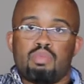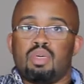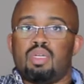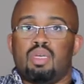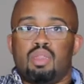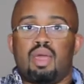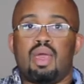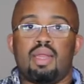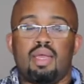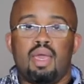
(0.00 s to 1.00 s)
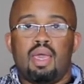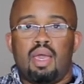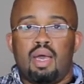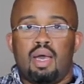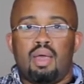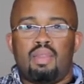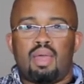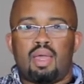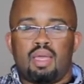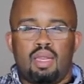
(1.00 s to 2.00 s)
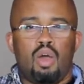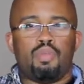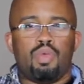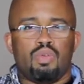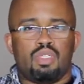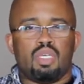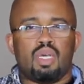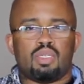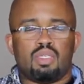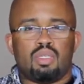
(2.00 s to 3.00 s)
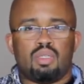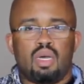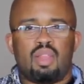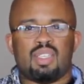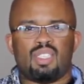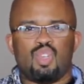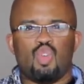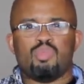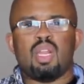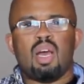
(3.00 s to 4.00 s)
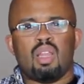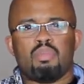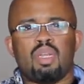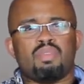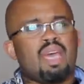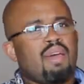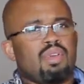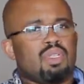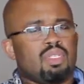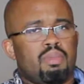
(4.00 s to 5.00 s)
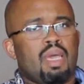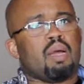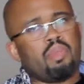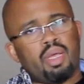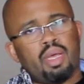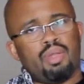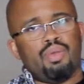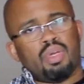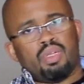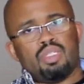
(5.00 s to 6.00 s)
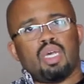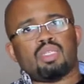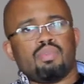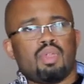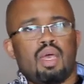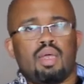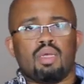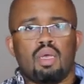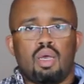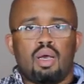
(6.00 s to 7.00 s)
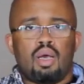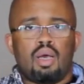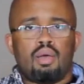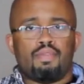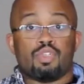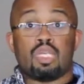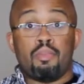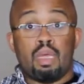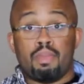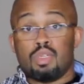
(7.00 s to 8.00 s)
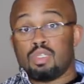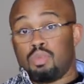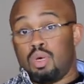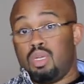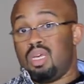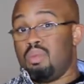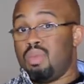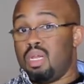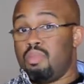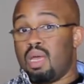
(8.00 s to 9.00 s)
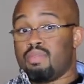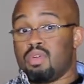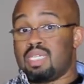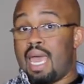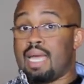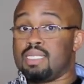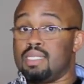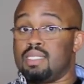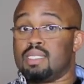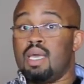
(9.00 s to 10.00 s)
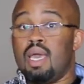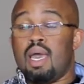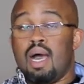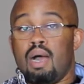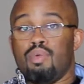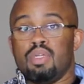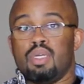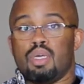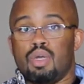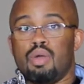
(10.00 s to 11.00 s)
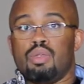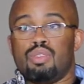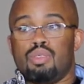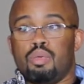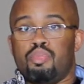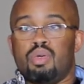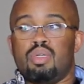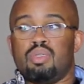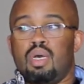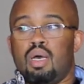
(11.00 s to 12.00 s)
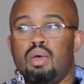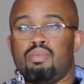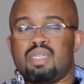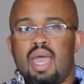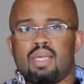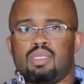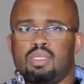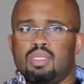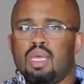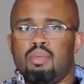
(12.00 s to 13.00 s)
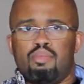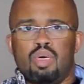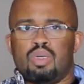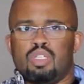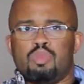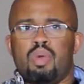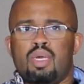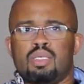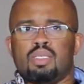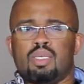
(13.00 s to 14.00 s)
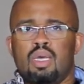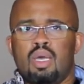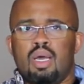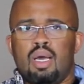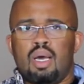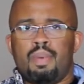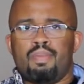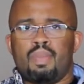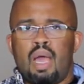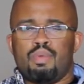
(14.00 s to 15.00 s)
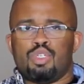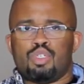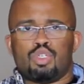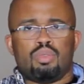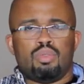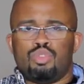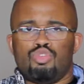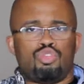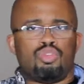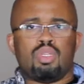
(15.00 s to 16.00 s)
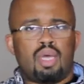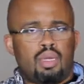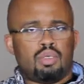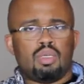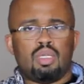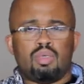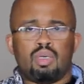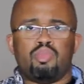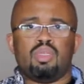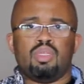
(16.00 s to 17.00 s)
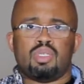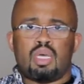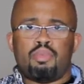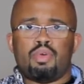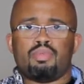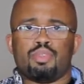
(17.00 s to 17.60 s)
I'm gonna get that. And that can help you adjust. That's the human element of having to make a plan. You can adjust for that. For some people as well, you get money back for taxes. I wouldn't encourage you to put taxes in that bonus space. I would just treat that completely separate.